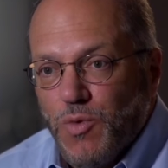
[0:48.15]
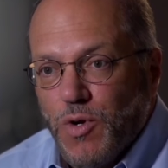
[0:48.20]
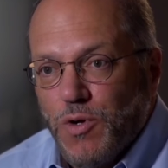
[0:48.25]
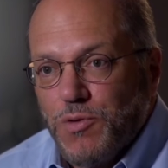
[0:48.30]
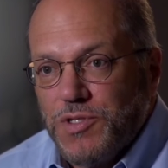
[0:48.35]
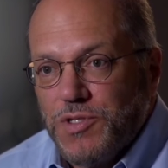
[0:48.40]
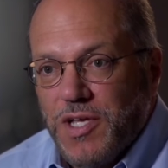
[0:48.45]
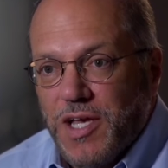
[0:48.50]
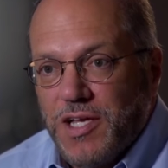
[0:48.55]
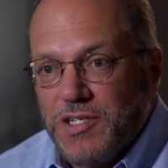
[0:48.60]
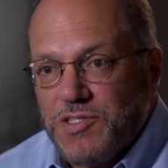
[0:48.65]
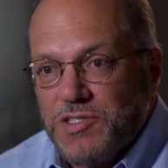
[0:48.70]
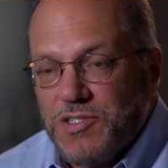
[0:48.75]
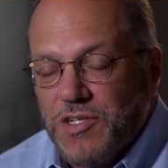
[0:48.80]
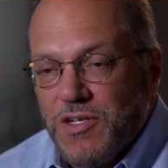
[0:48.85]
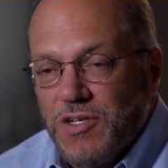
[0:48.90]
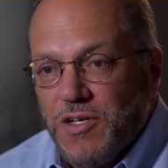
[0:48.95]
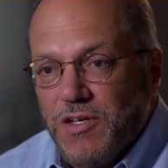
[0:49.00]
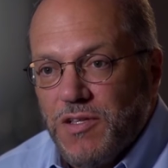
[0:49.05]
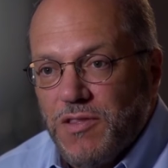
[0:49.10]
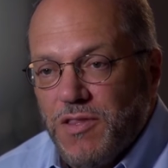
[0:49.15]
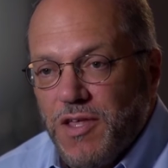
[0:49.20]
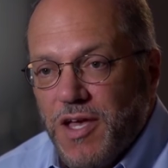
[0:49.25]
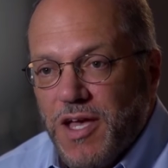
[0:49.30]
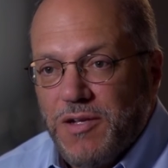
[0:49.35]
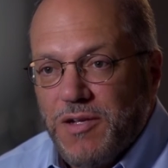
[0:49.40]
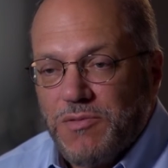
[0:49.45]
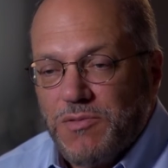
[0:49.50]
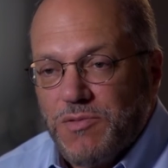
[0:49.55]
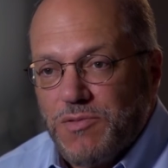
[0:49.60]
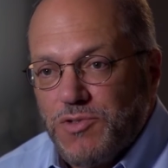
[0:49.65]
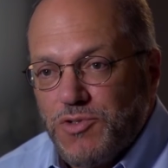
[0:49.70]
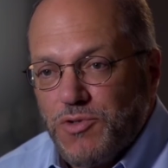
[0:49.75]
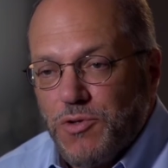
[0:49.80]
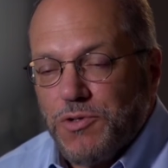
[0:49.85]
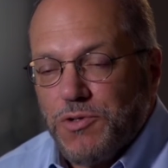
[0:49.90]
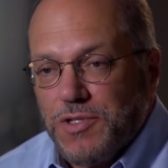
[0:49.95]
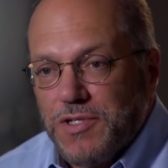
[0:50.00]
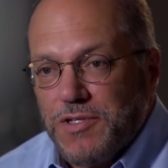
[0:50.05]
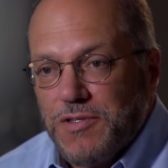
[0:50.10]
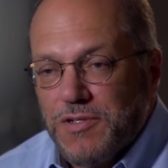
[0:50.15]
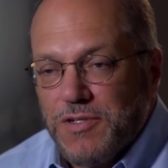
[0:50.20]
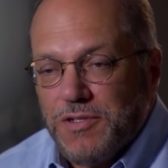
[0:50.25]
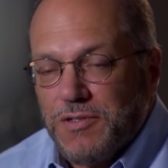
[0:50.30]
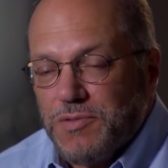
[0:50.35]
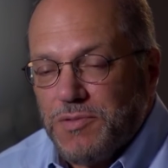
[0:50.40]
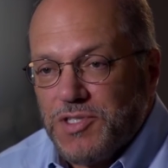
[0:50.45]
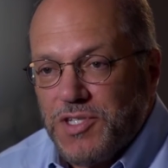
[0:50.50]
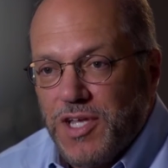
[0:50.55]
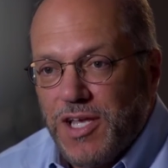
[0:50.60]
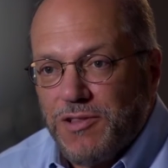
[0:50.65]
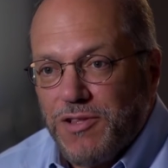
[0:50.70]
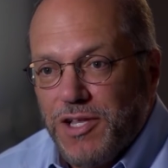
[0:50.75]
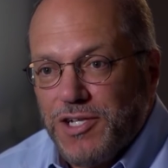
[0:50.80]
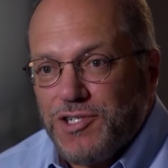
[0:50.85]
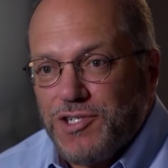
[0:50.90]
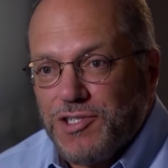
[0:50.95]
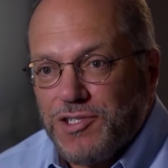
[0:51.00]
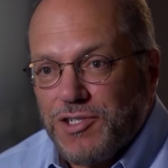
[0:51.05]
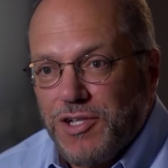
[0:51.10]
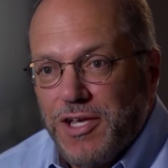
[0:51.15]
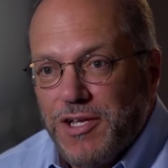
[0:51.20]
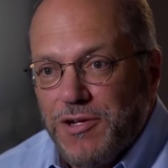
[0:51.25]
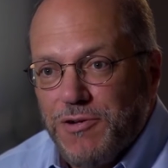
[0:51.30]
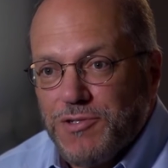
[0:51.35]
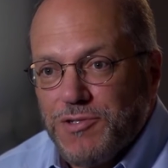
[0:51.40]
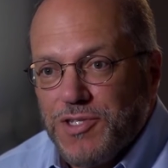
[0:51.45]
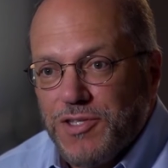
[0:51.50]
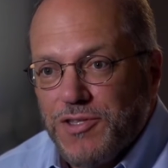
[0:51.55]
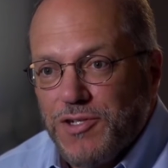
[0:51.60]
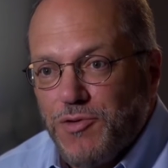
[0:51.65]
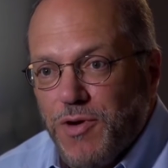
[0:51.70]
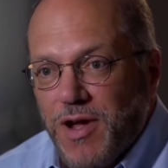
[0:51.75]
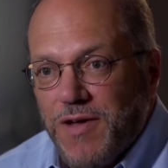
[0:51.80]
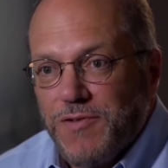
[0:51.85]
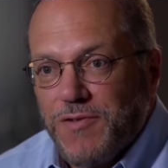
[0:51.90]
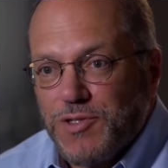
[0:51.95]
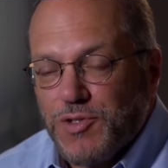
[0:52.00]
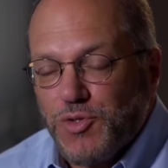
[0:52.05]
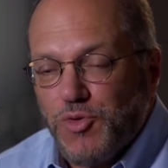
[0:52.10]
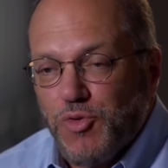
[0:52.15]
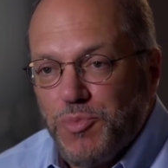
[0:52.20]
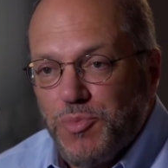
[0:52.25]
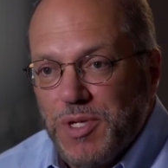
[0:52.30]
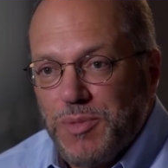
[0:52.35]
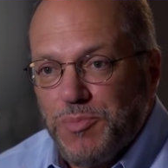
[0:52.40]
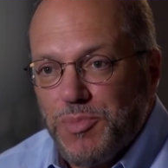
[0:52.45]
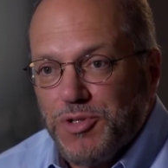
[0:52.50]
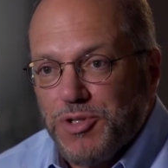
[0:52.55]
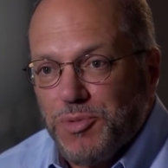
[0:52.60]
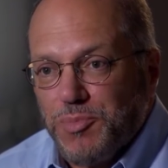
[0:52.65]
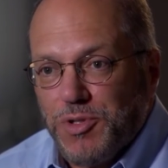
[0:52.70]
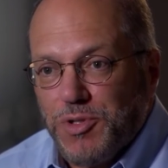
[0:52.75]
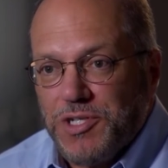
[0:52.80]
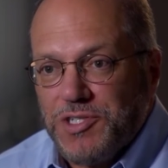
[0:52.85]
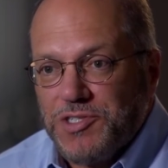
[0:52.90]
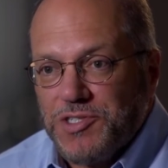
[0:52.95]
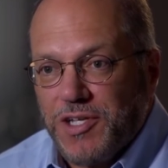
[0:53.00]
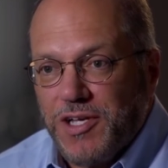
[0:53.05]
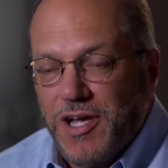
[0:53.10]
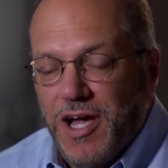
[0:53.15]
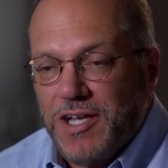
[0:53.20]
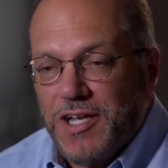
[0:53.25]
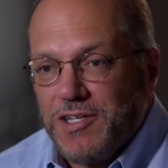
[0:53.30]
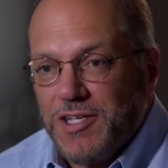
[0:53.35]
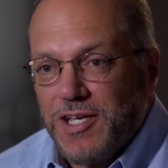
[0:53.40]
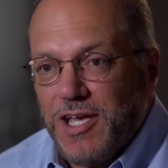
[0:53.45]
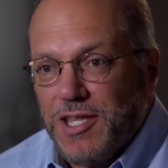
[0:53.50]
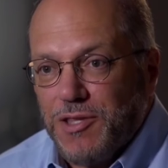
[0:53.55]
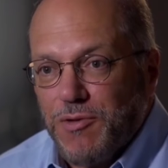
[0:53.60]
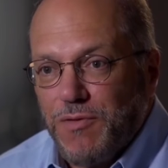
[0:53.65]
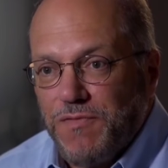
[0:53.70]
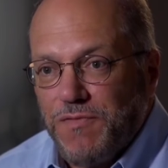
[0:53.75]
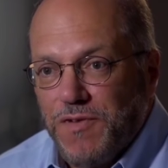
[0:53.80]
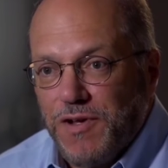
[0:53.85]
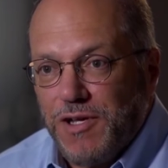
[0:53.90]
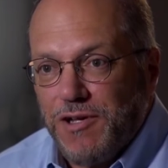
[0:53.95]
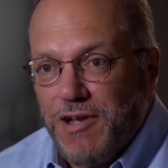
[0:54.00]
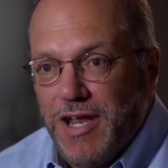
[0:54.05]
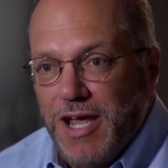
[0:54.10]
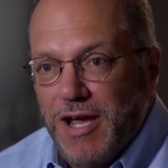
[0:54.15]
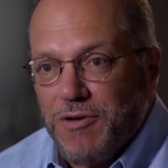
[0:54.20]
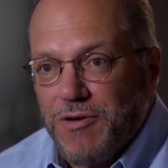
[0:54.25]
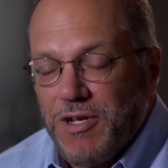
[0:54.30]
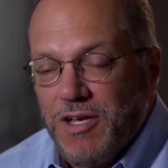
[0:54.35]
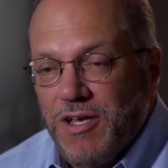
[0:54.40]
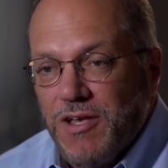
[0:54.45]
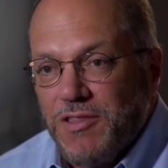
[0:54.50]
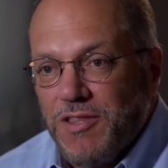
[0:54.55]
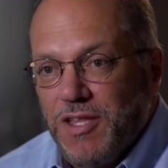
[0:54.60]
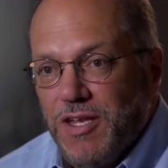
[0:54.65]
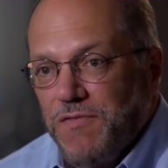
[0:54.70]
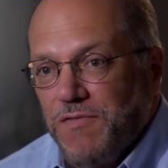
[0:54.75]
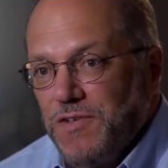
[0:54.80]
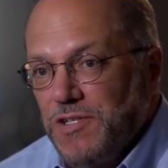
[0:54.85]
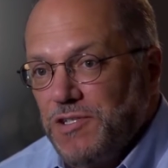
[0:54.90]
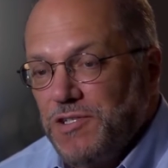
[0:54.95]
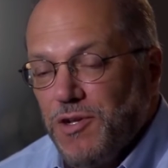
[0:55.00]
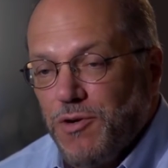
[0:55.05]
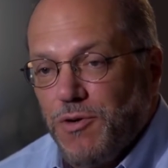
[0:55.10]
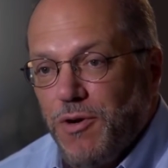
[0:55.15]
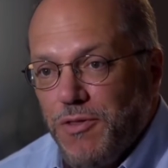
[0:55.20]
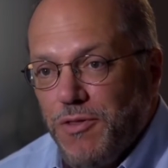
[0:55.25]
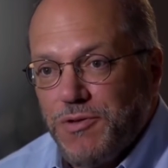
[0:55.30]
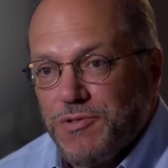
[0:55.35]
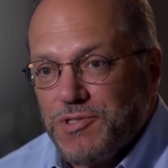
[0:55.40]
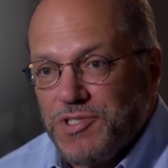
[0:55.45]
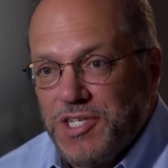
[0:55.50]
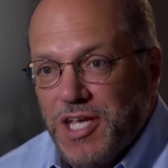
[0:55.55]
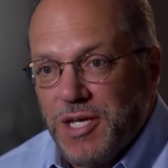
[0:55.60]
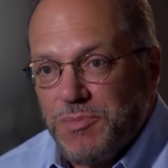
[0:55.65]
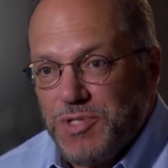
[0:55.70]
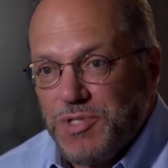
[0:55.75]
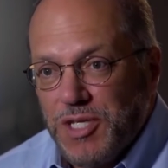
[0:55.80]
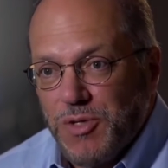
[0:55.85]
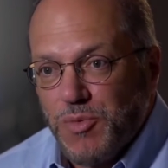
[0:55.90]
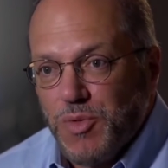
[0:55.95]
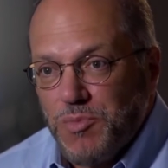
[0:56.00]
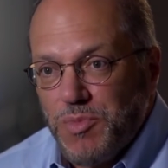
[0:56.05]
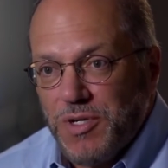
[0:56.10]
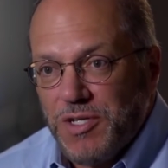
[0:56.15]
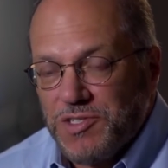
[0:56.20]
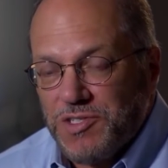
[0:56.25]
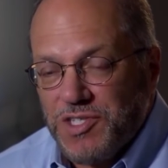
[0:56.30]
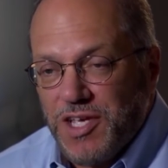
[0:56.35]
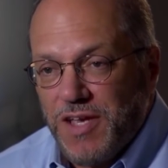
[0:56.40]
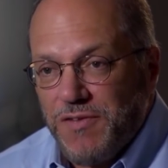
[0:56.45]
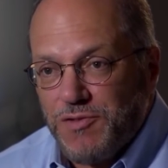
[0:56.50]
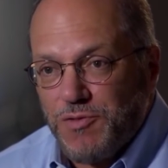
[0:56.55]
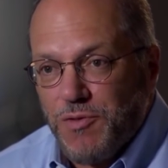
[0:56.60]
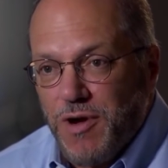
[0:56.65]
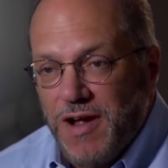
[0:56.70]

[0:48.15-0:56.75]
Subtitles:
road test, that surely the state legislators and the driving school people and the police had gotten together and figured out that if he did all those steps, he would be a safe